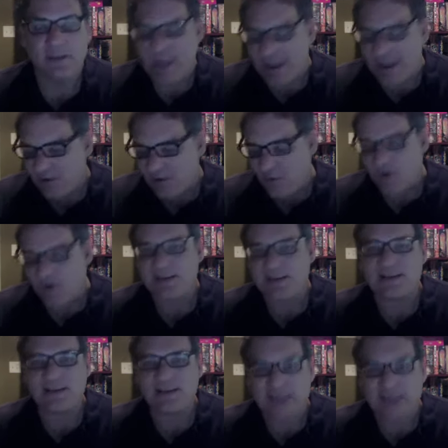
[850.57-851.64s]
And it works
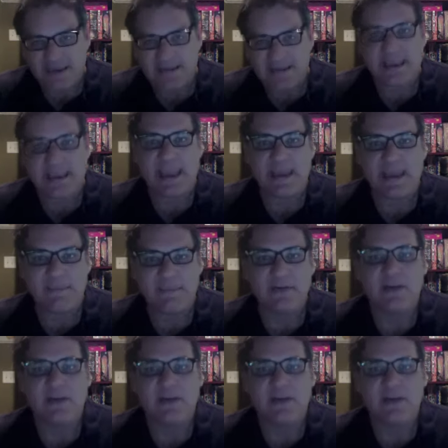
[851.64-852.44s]
as a dice game.